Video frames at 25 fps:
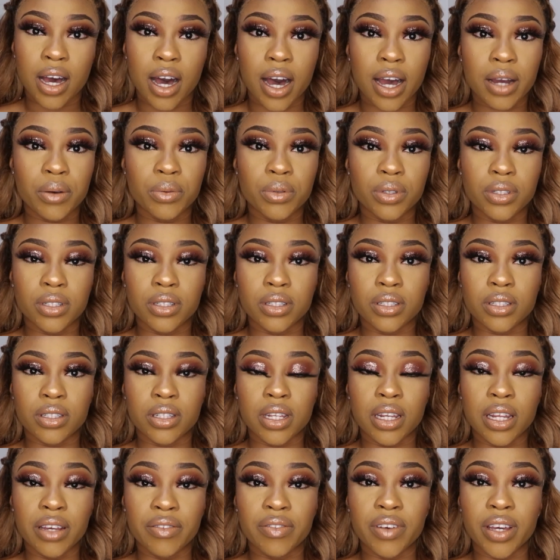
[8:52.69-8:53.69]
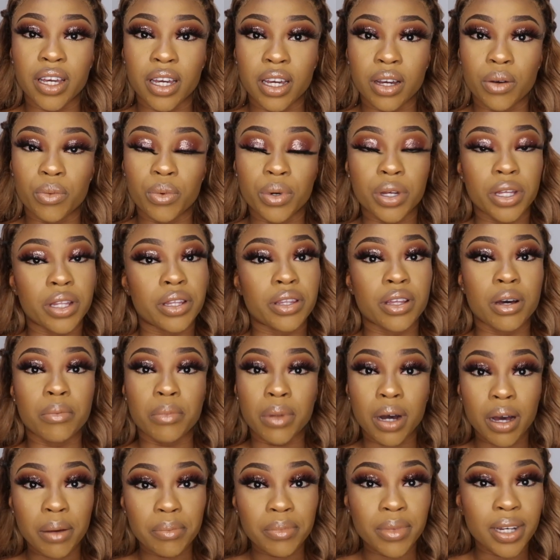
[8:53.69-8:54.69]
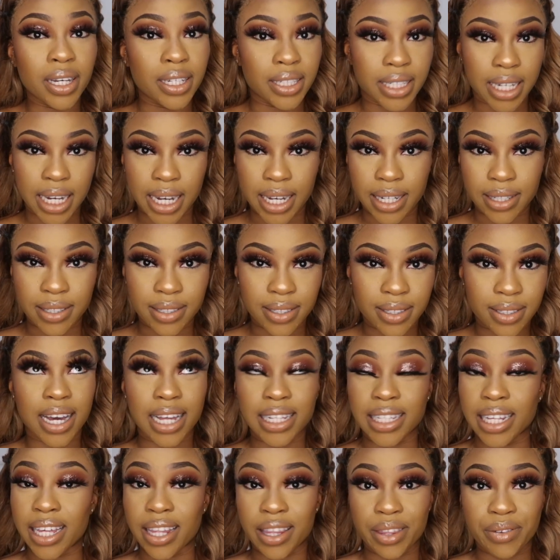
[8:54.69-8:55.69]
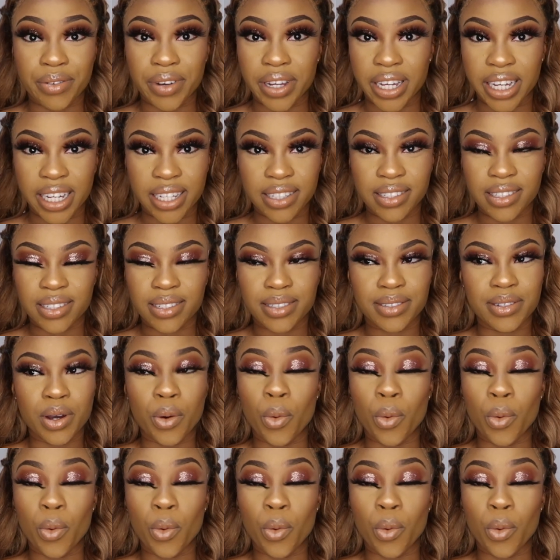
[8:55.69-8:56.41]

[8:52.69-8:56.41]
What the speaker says: I was living with a mum, a dad, and their 3 kids.